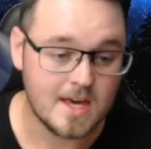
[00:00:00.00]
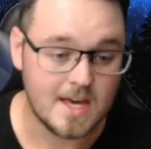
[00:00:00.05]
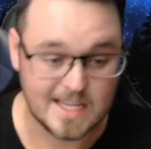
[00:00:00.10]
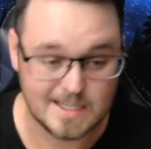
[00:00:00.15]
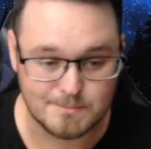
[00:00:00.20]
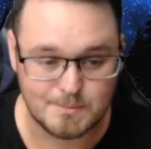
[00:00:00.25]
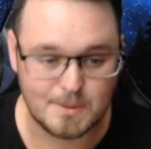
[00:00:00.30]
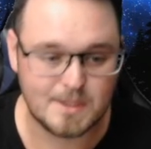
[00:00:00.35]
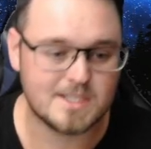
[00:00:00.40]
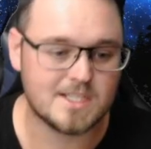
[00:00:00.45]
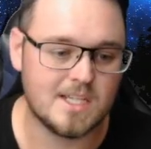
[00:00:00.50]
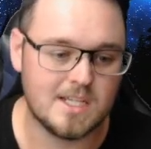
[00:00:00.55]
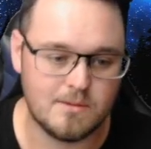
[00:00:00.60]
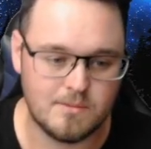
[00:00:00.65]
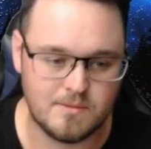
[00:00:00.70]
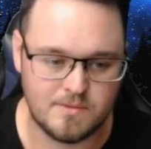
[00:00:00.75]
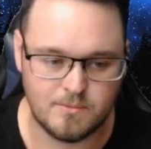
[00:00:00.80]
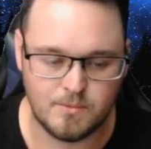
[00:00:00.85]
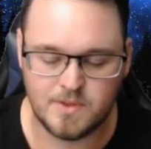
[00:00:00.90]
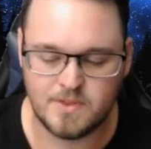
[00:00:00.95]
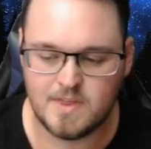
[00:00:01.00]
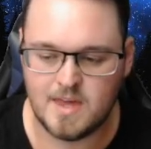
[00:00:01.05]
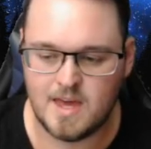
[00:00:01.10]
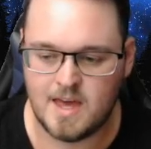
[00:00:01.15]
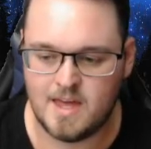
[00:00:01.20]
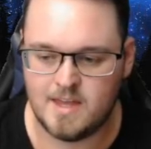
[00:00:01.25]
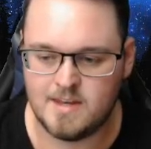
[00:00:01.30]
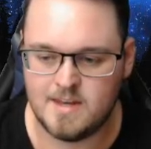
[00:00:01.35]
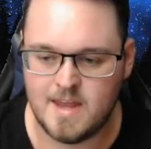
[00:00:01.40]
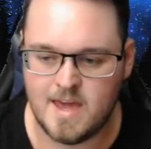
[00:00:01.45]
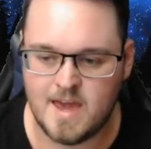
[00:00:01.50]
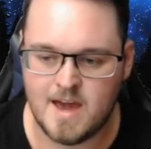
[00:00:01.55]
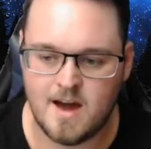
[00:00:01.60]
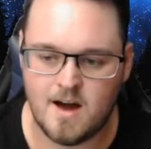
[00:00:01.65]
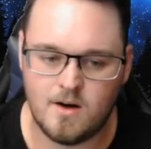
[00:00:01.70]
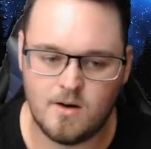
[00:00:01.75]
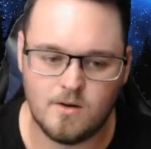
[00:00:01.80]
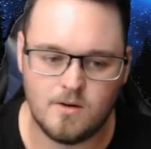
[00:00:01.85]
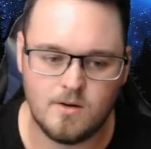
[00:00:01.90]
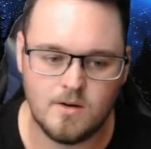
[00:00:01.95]
especially with their
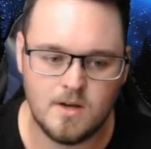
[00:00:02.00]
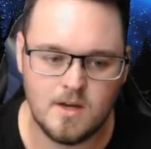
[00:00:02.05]
now